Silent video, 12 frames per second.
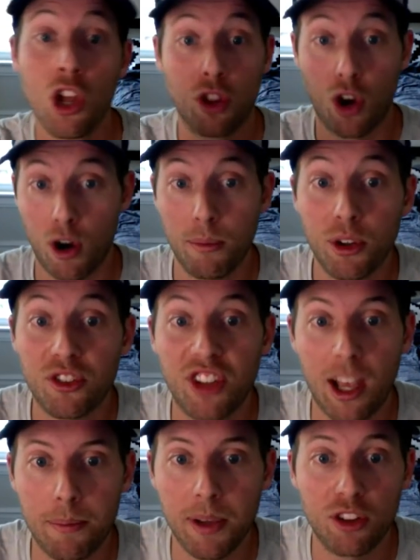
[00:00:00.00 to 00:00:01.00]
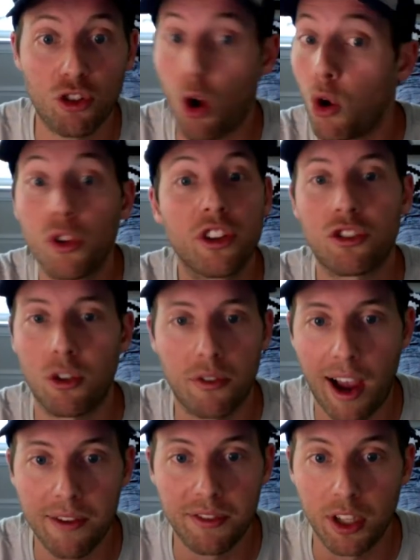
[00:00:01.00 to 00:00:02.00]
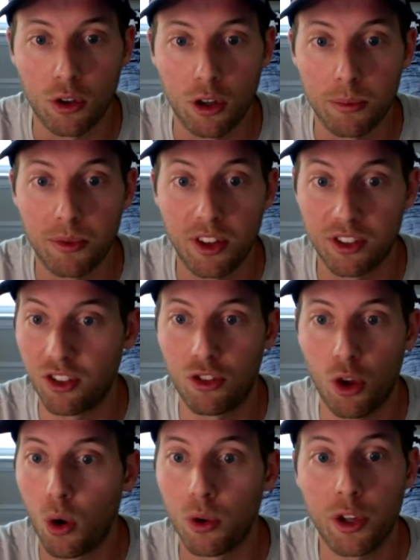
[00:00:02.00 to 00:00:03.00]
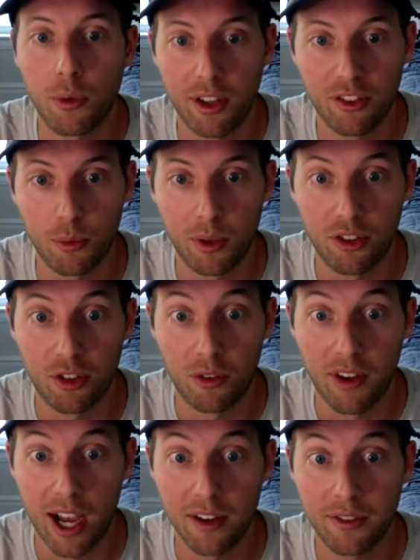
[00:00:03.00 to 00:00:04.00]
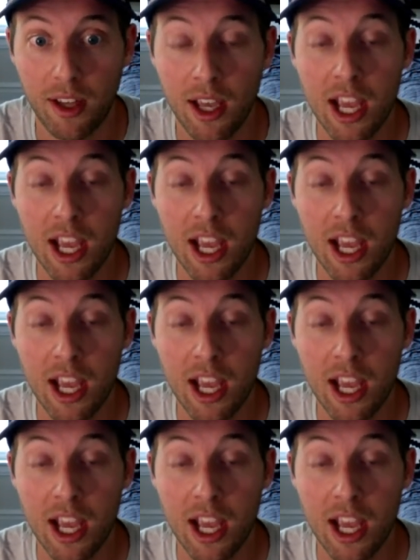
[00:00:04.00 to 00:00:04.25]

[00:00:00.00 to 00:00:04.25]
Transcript: The Homo sapiens only survived in groups. This is the only reason we survived.